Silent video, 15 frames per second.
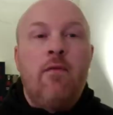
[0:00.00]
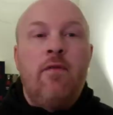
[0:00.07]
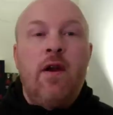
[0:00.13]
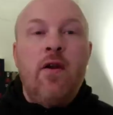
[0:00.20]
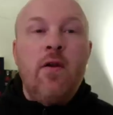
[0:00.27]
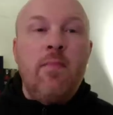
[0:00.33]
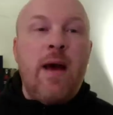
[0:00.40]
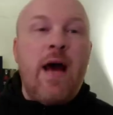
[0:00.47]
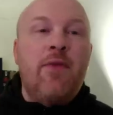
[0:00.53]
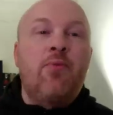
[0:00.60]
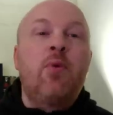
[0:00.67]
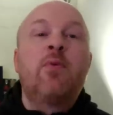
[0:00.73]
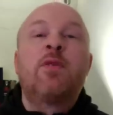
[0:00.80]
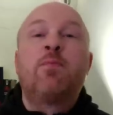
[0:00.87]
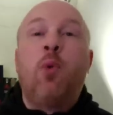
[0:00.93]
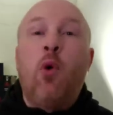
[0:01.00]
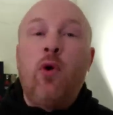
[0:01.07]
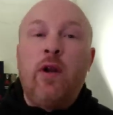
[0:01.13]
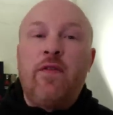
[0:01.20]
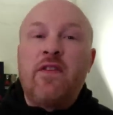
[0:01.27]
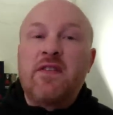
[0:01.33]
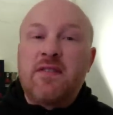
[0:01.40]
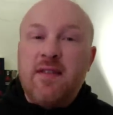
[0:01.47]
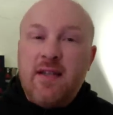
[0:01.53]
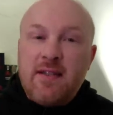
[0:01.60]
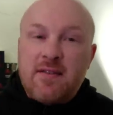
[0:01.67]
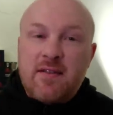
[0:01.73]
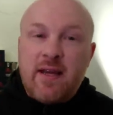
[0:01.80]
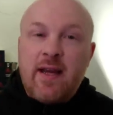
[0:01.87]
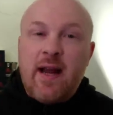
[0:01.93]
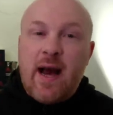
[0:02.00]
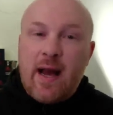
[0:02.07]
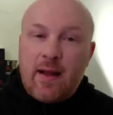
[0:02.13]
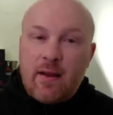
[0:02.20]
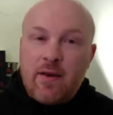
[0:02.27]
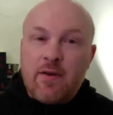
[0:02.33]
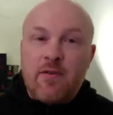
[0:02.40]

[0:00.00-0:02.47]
Verin Mathwin was born in the city-state island